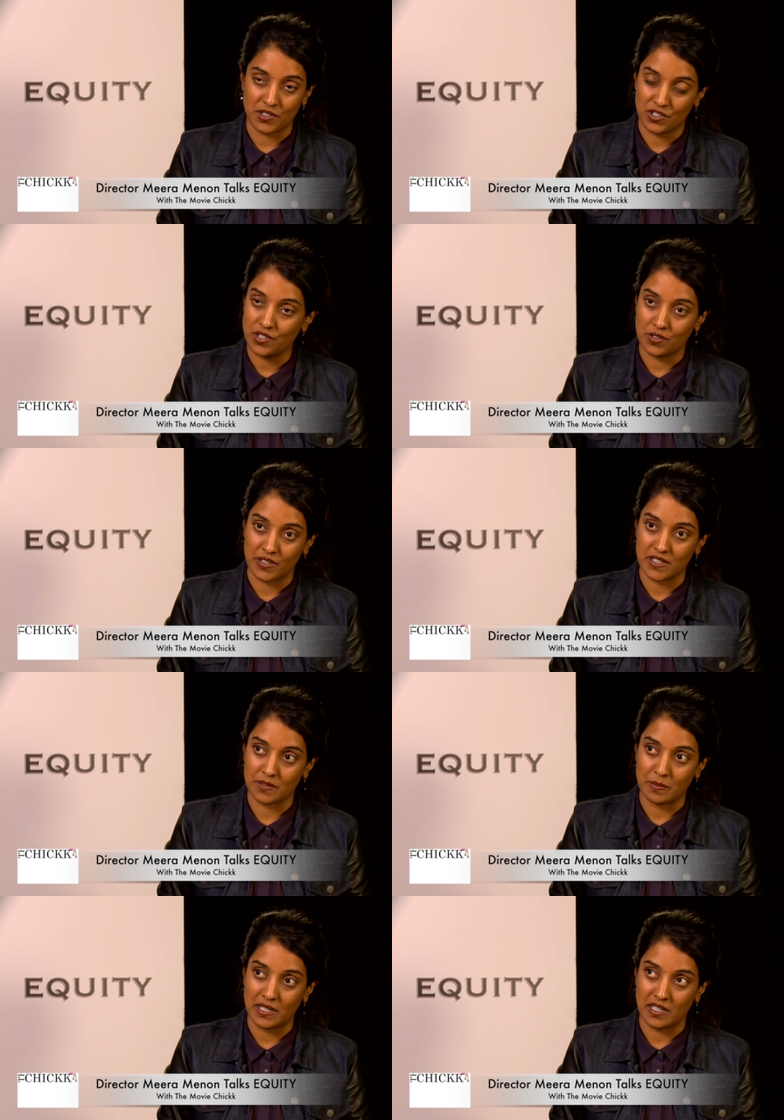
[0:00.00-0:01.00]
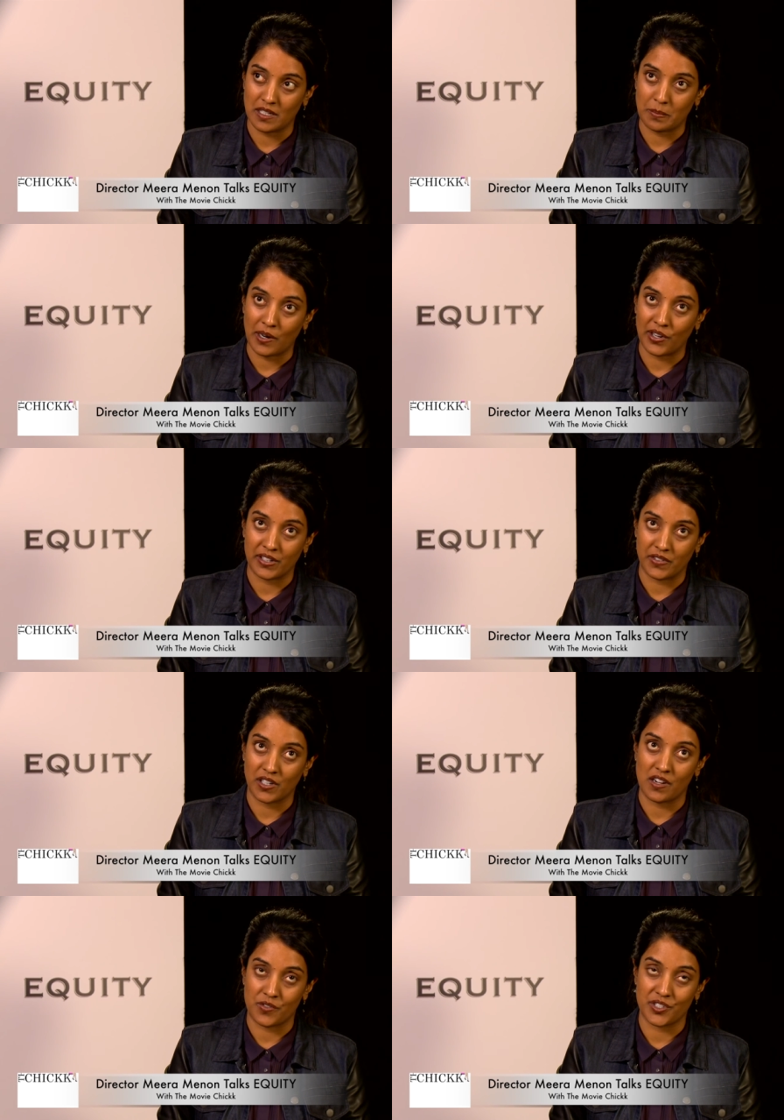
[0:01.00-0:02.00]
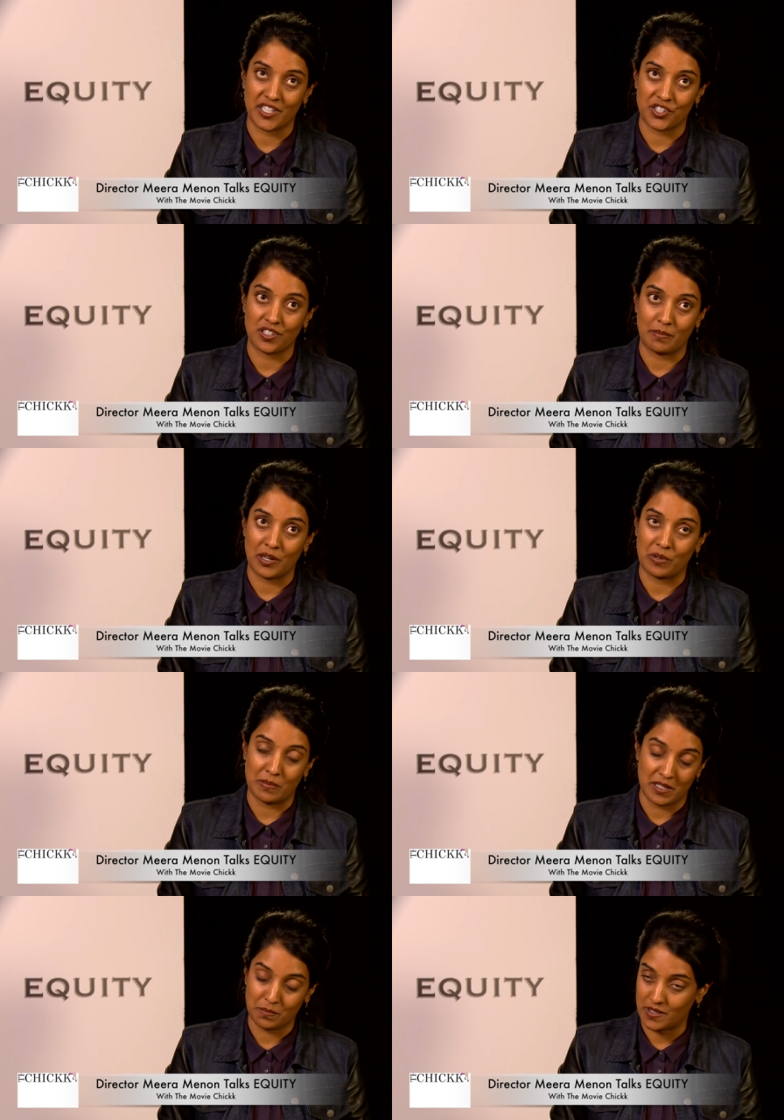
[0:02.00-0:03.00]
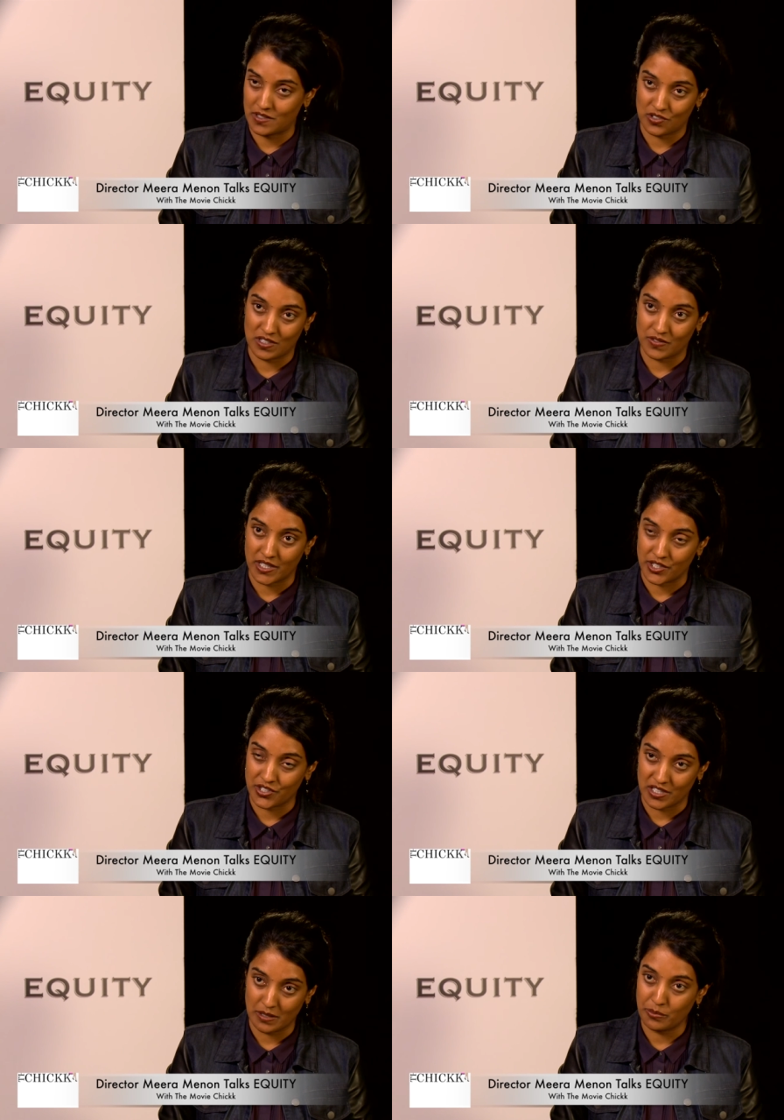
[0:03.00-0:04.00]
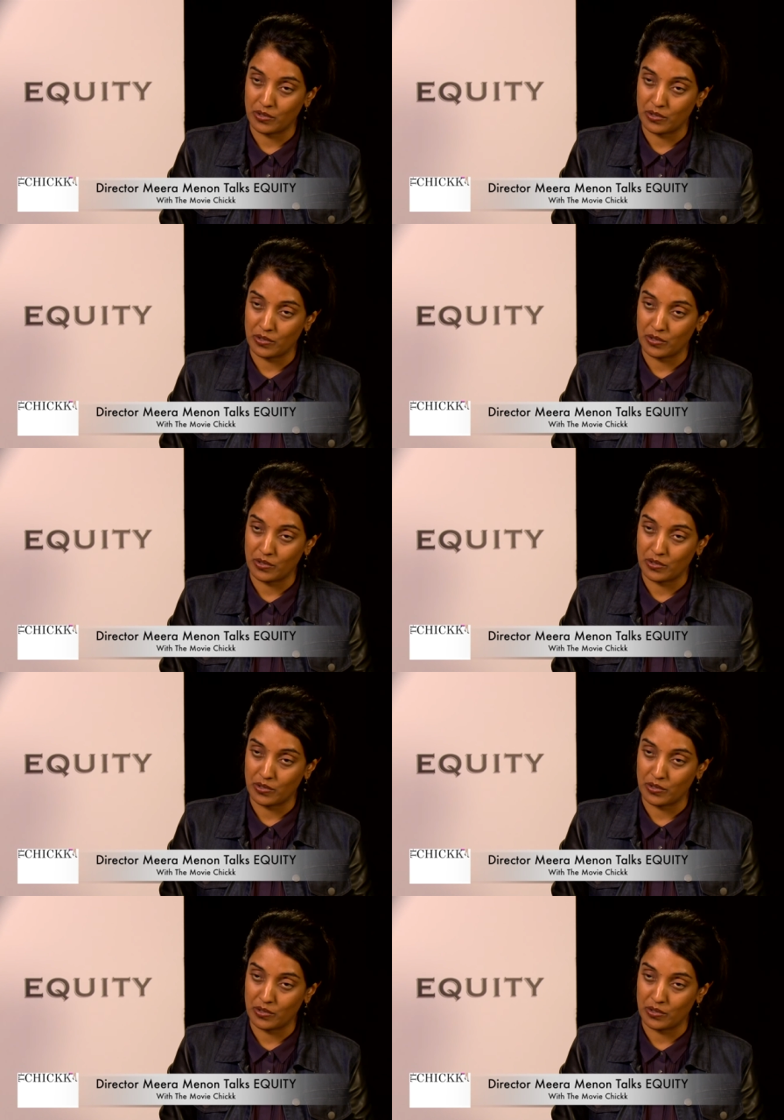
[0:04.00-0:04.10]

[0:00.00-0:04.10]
to do is be a part of a conversation about women in positions of leadership,